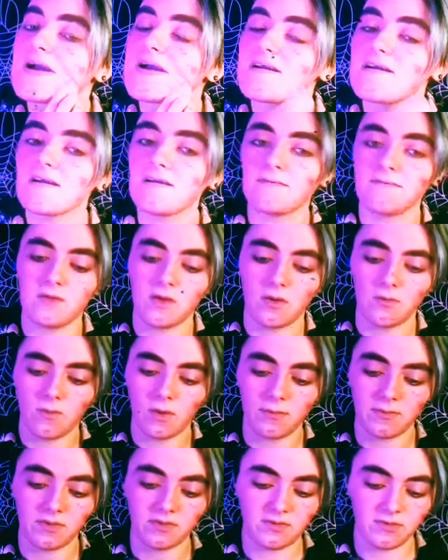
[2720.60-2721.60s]
If y'all want
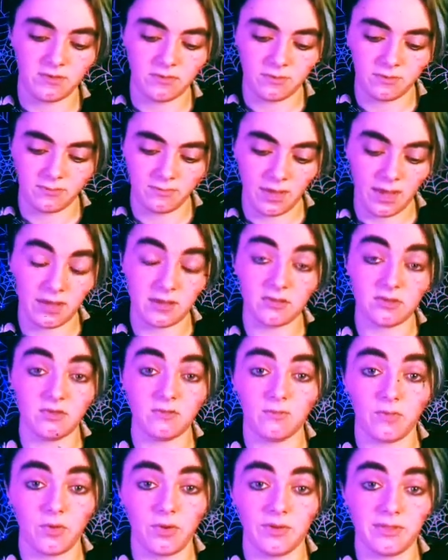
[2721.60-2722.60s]
me to, I can do
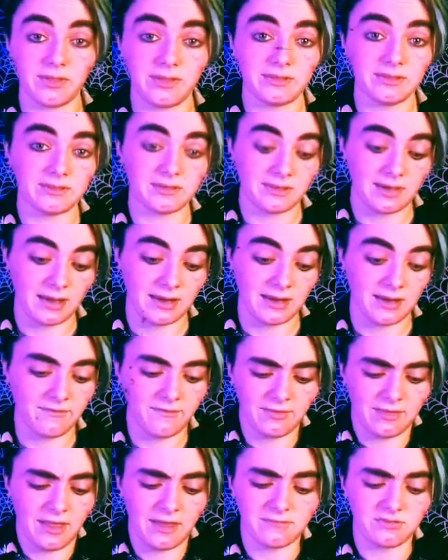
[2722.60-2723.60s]
more of these. I can even
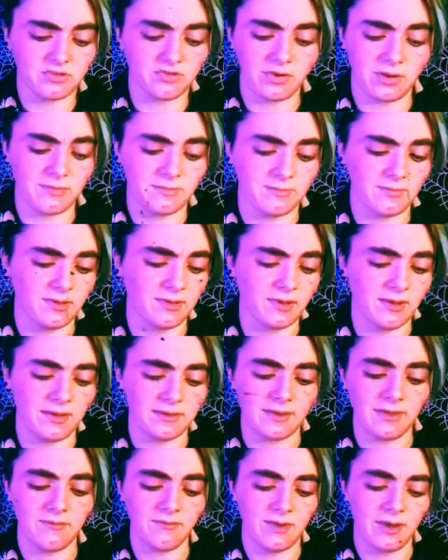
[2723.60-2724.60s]
live stream and
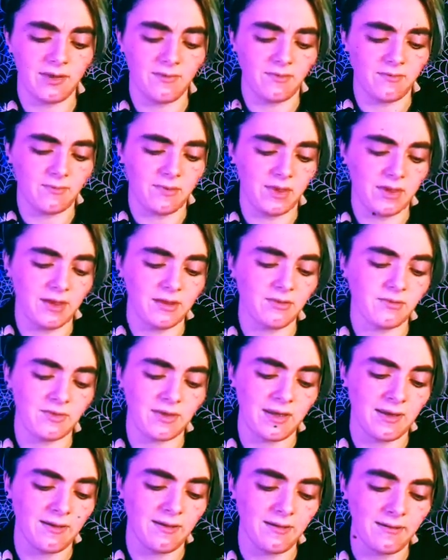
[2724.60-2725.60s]
get ready with me. I don't care.